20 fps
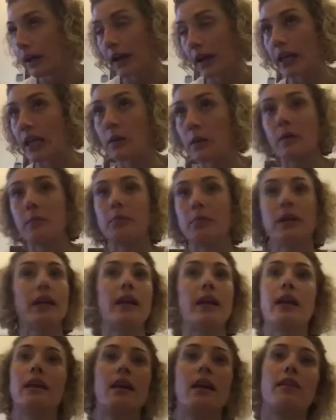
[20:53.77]
anyone
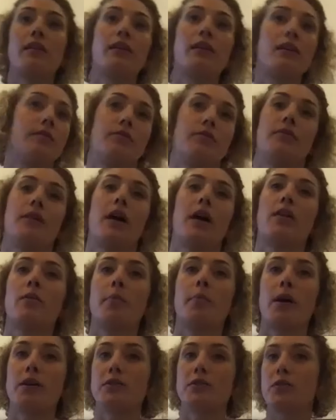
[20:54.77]
playing in other
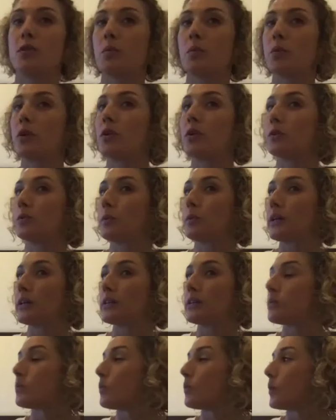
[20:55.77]
parts of the world where
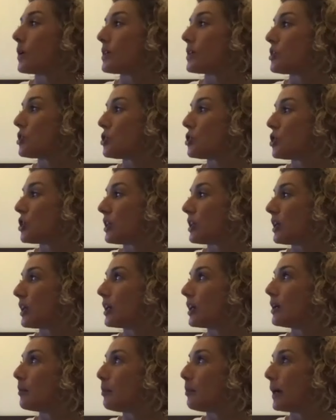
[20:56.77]
it's
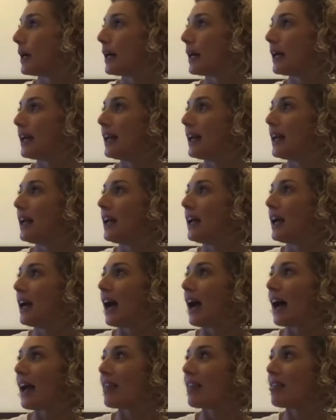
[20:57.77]
chillier. But
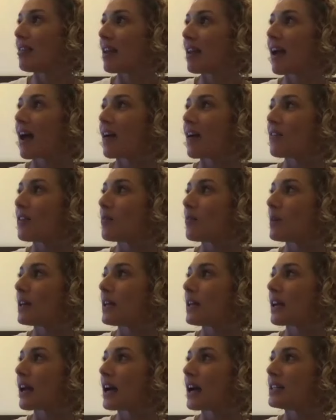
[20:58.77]
I think
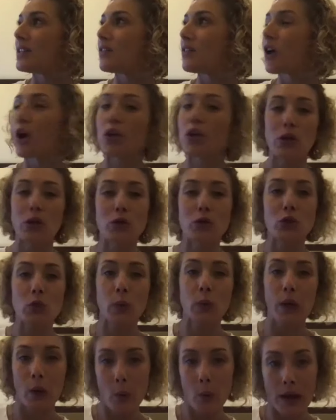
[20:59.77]
everybody kind of got used to
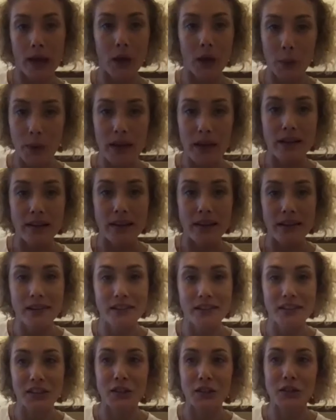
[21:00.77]
it quite quickly.
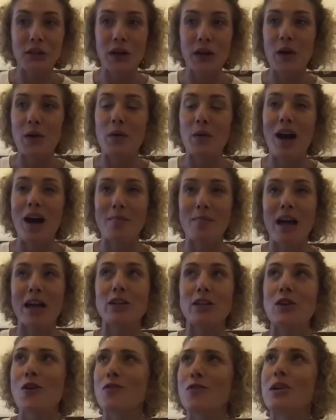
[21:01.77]
You know, I
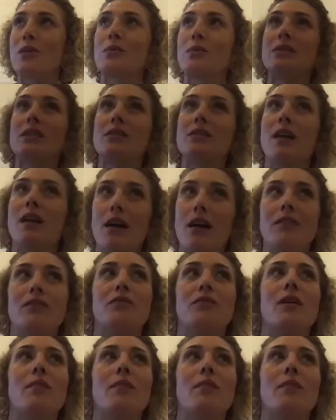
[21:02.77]
know there was a lot of